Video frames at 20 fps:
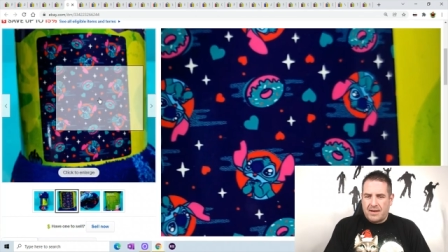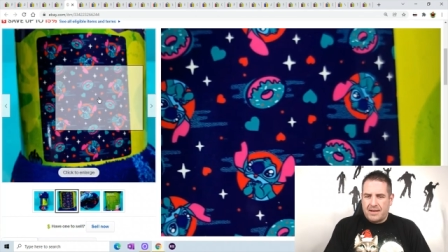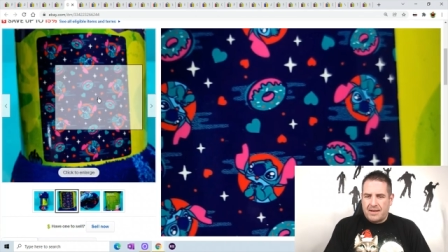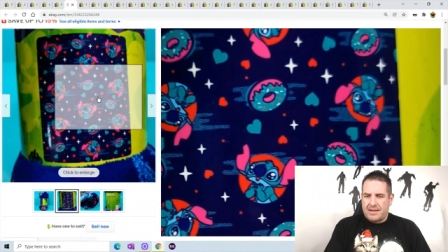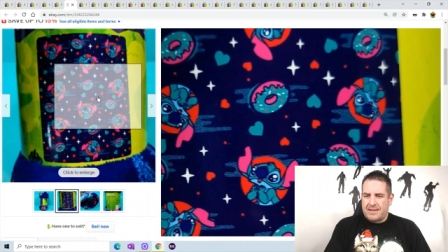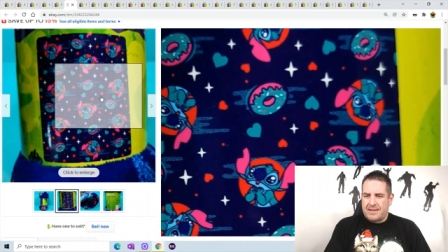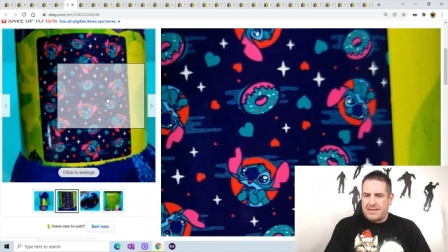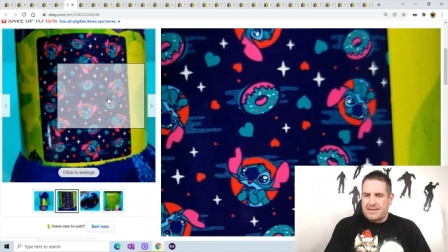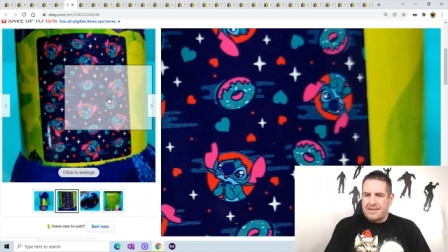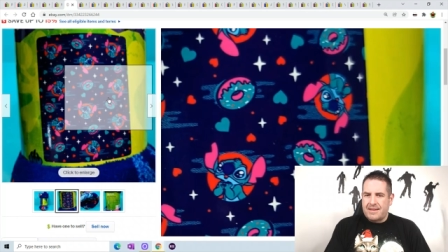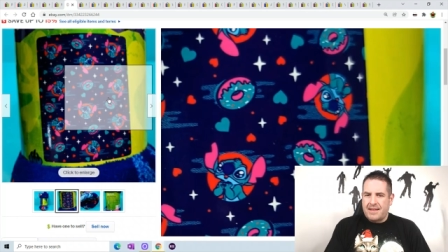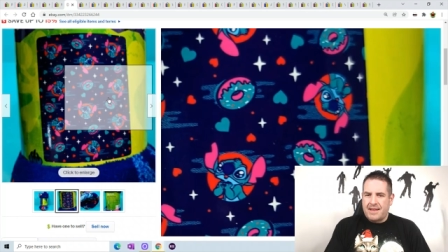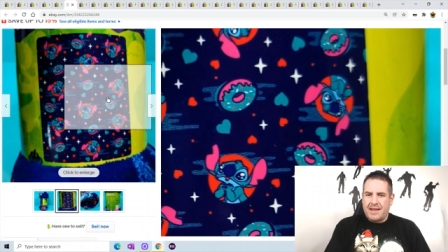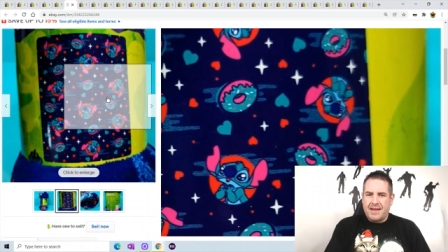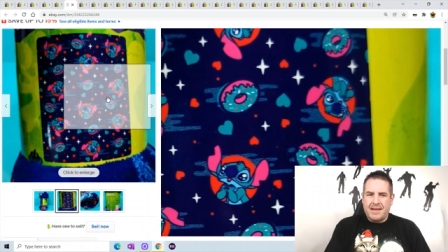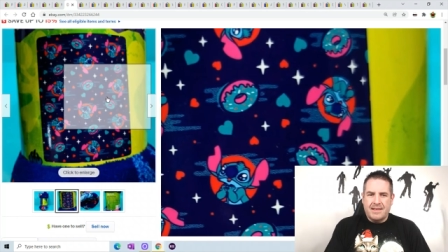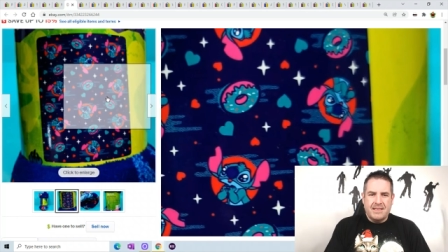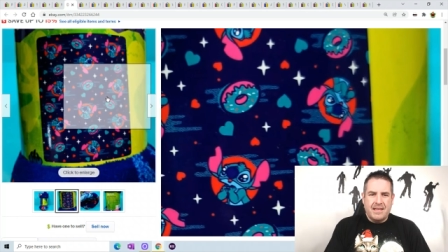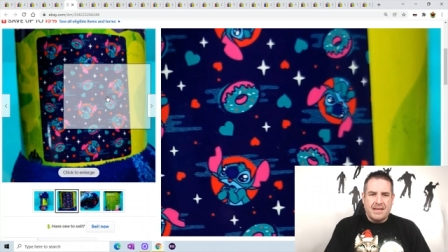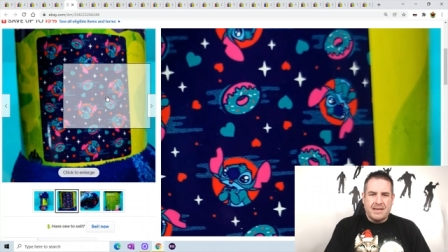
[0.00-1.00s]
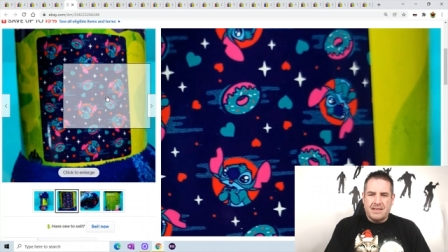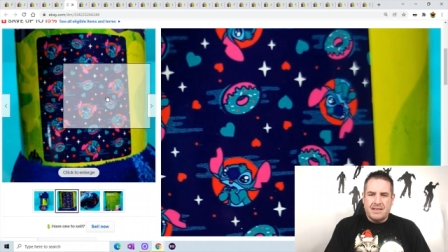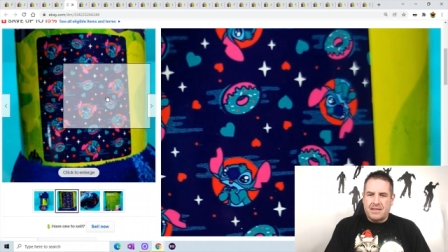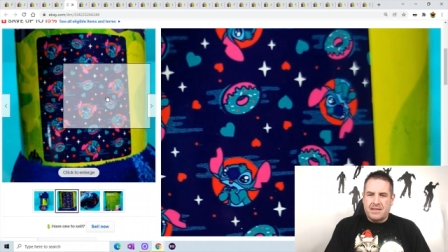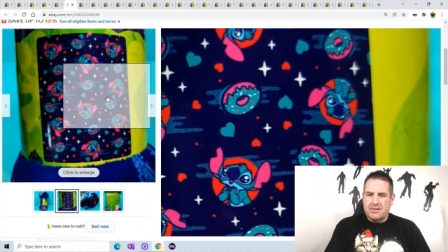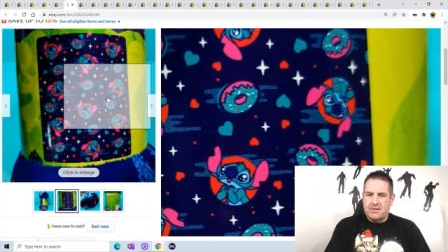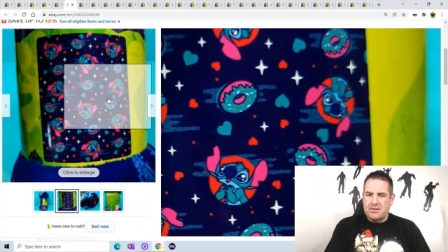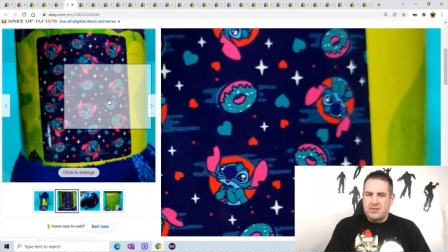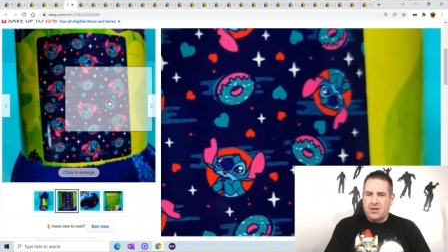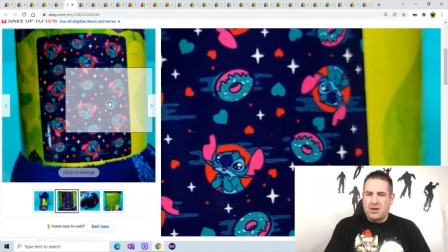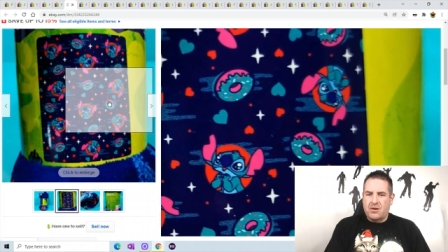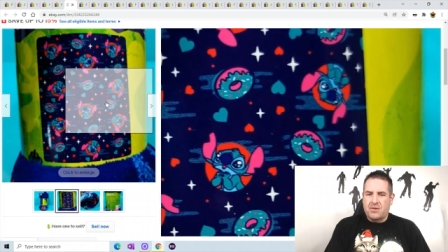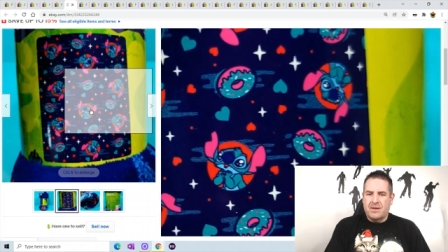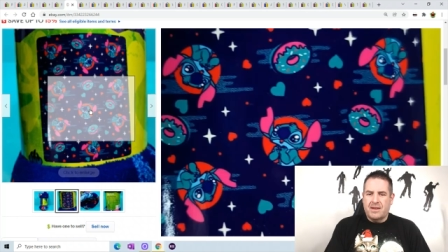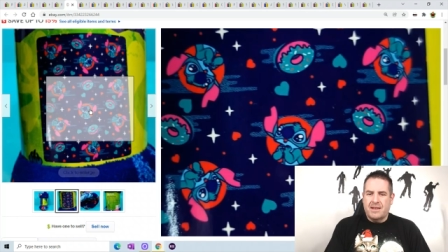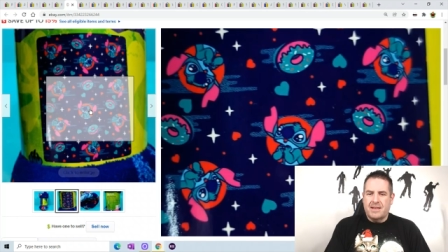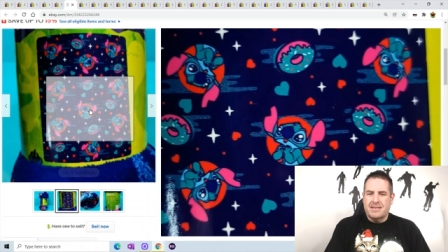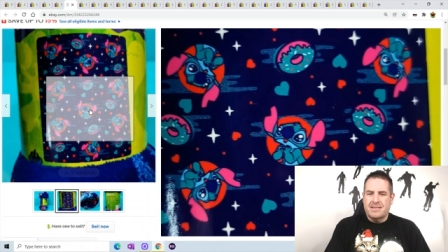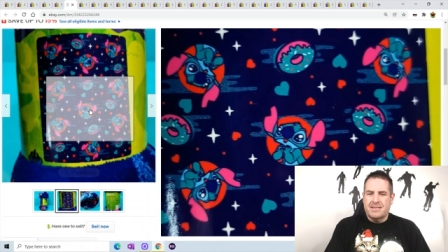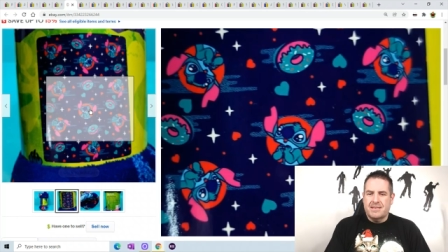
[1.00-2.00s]
Uh, he has like little
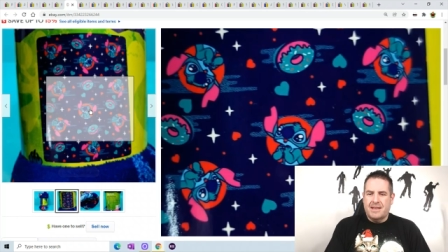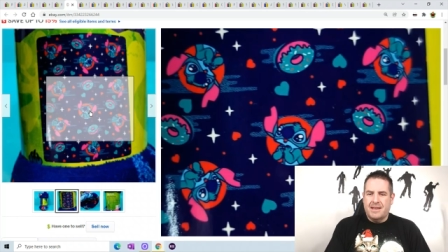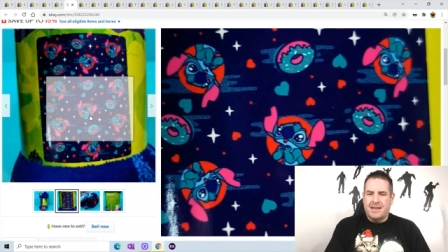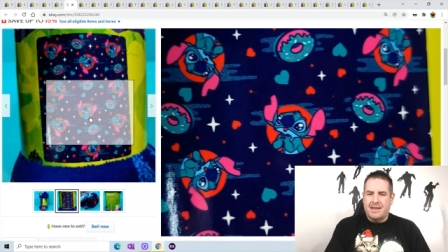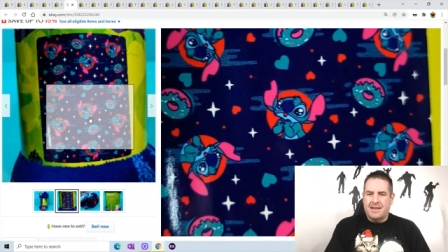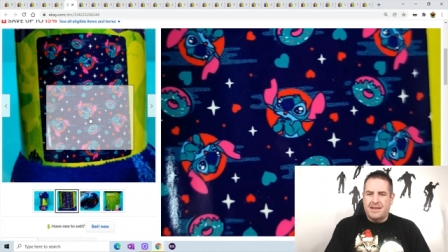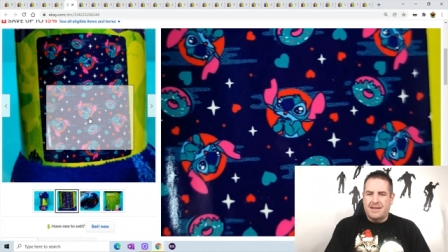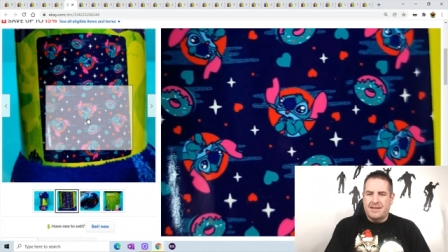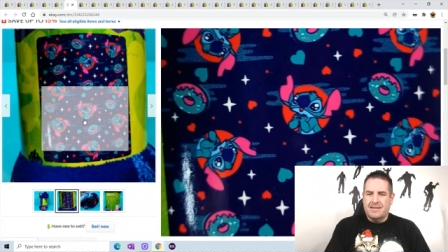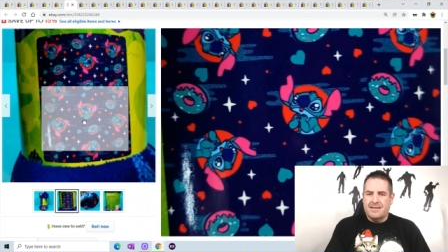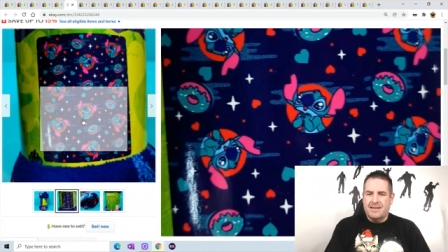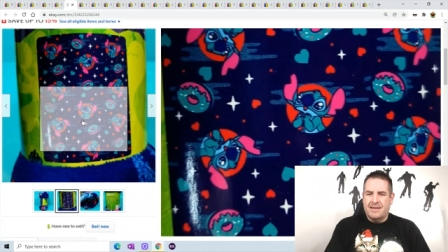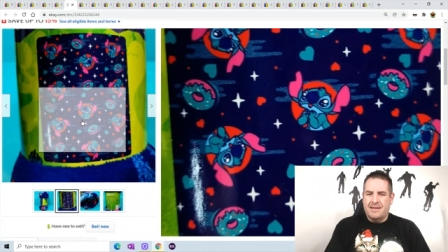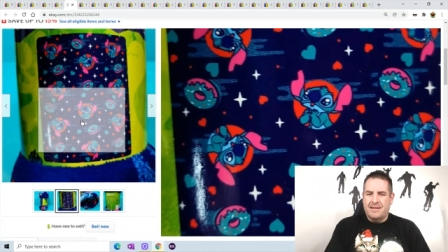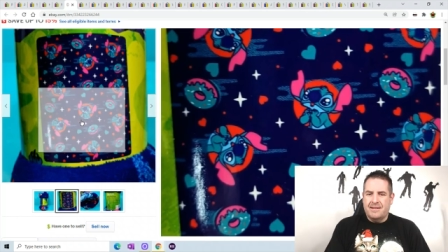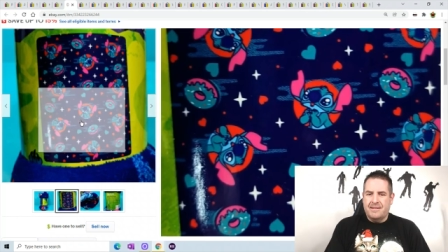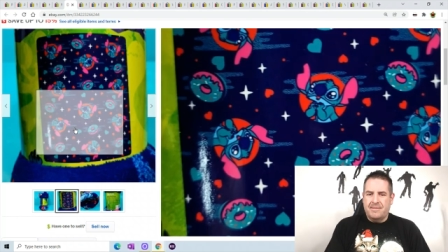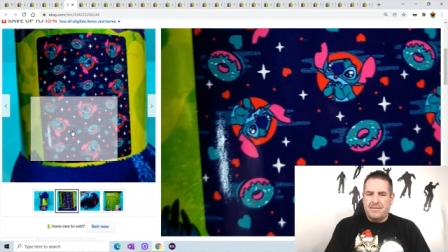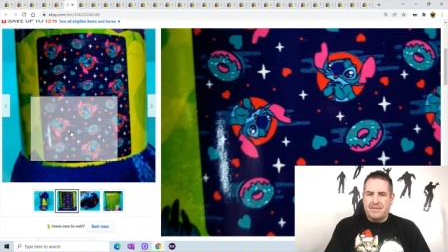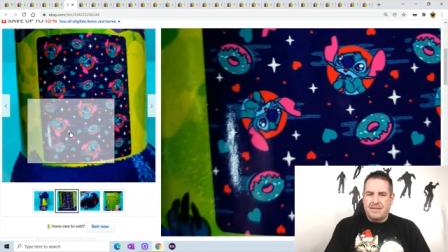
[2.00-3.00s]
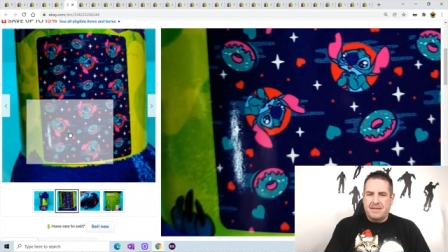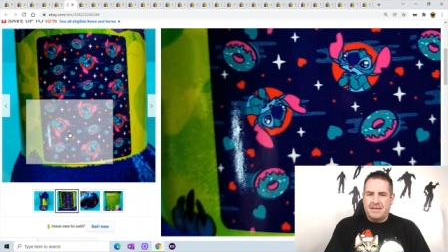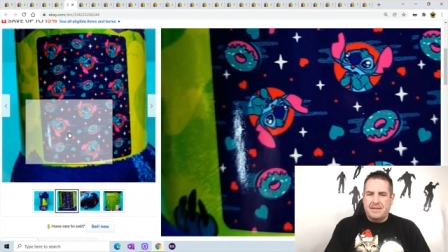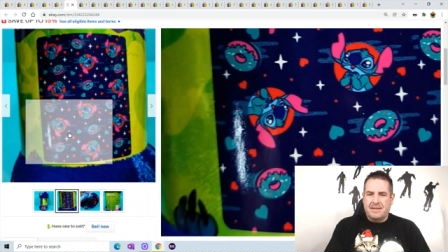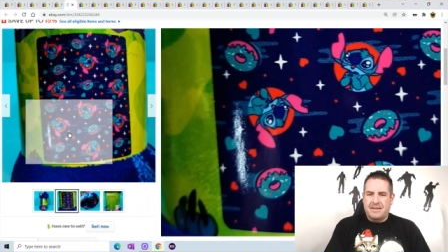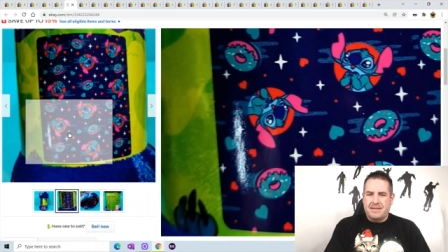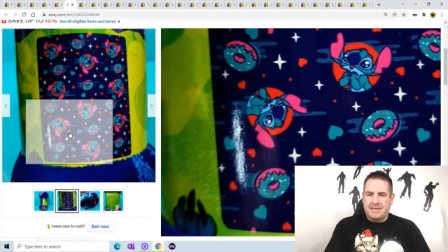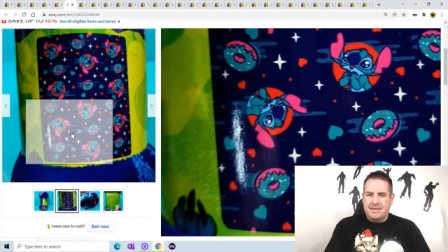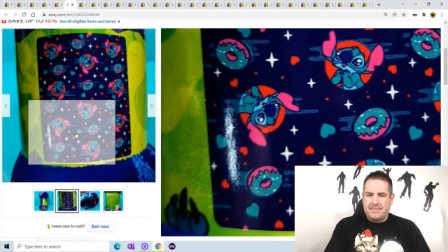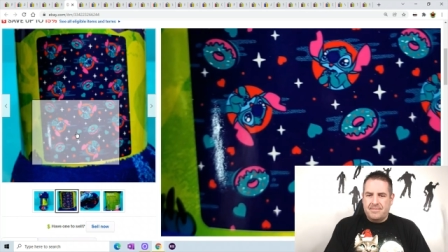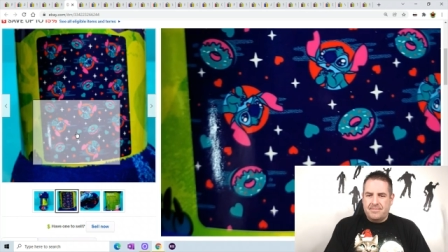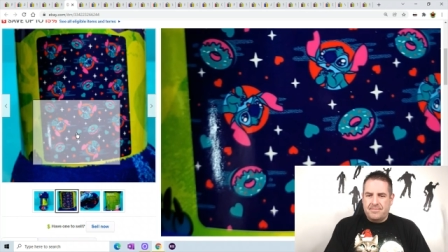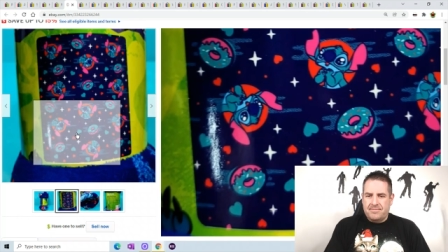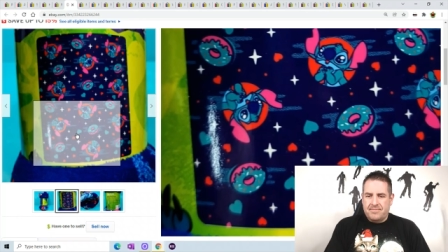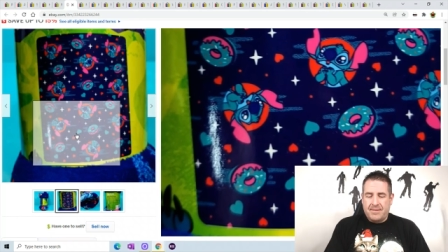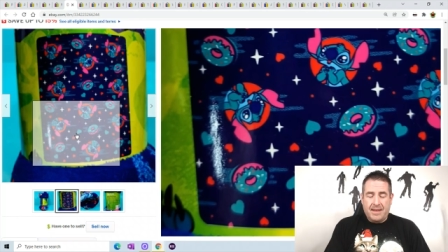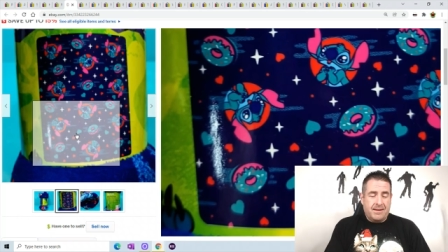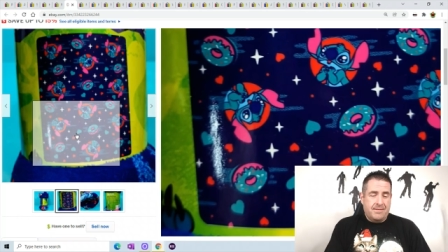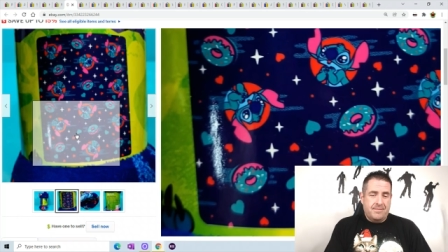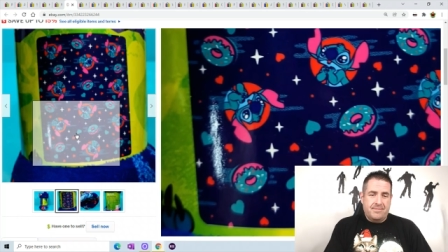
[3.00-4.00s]
donuts and uh,
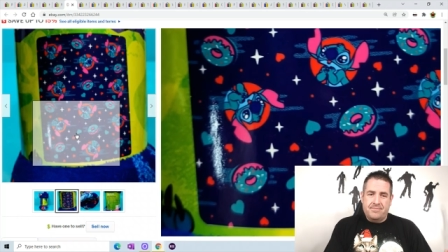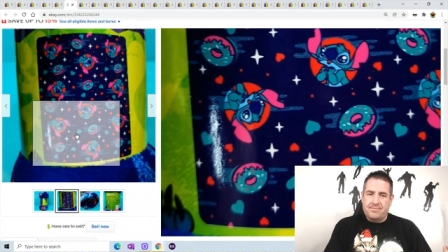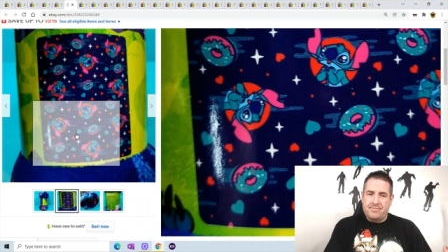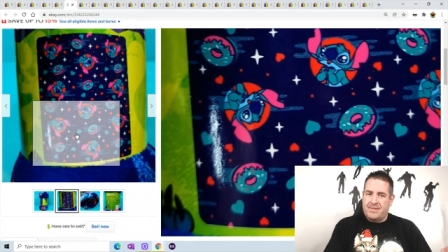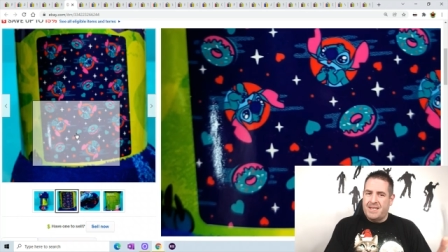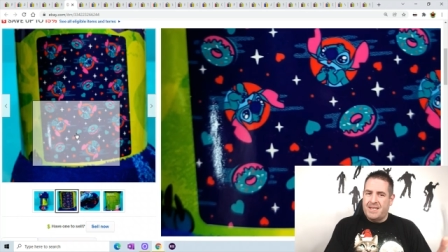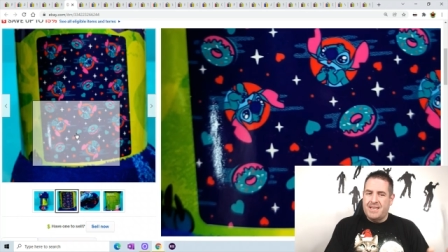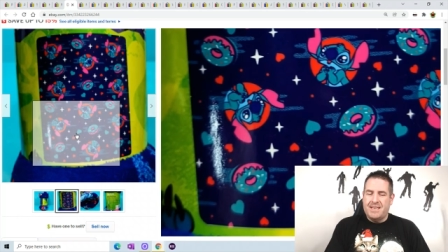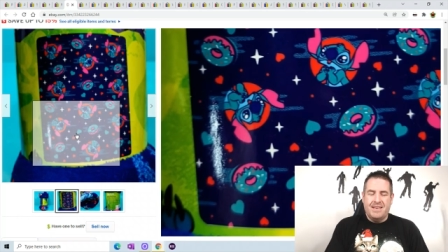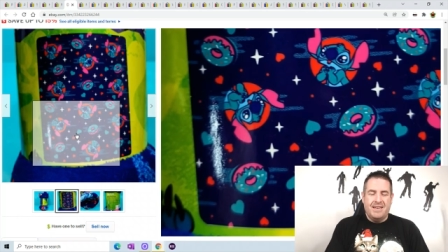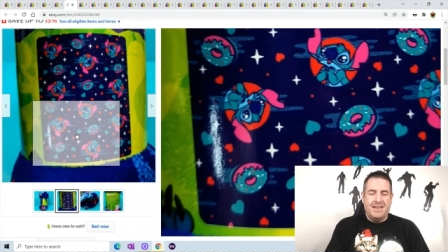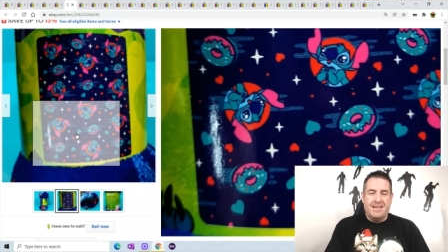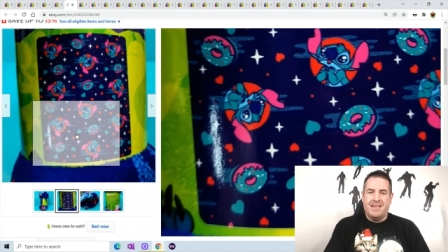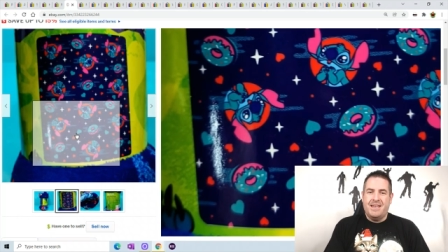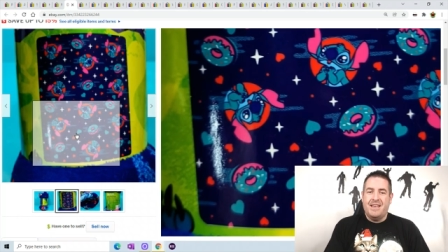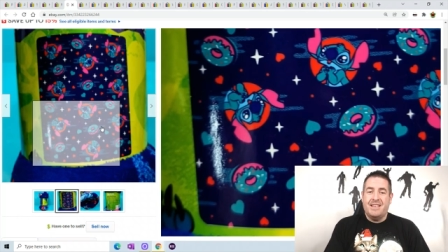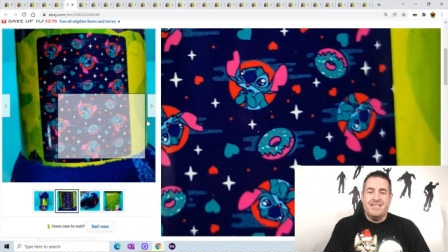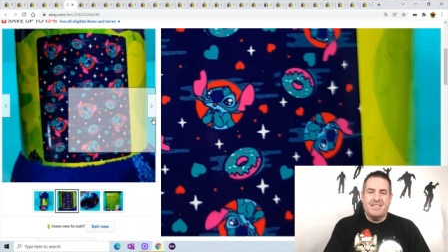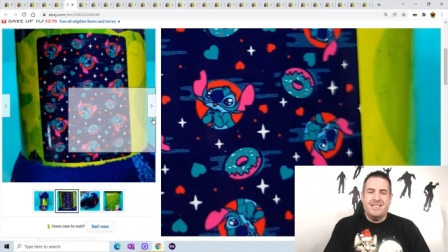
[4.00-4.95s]
yeah, it's